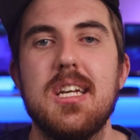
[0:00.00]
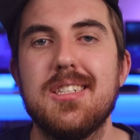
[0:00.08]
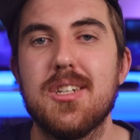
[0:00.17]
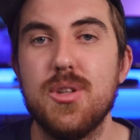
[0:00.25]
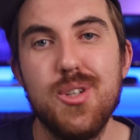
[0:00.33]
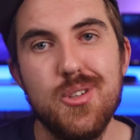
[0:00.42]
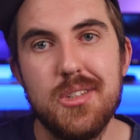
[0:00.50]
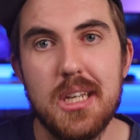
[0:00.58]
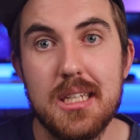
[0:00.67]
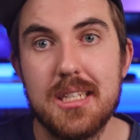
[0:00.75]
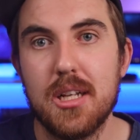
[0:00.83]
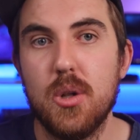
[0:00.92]
sensor used
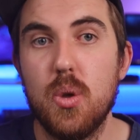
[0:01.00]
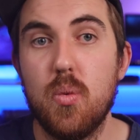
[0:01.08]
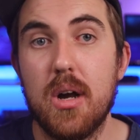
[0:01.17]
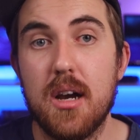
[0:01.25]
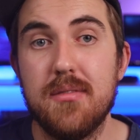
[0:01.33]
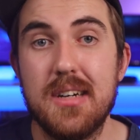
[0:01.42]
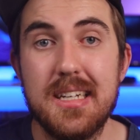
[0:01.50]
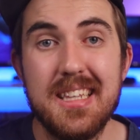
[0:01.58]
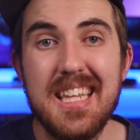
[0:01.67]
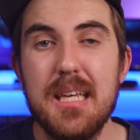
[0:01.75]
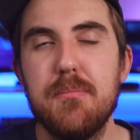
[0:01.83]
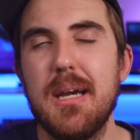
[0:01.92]
is still one of
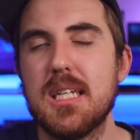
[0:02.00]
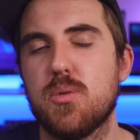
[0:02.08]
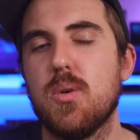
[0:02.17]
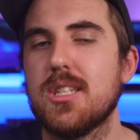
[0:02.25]
the best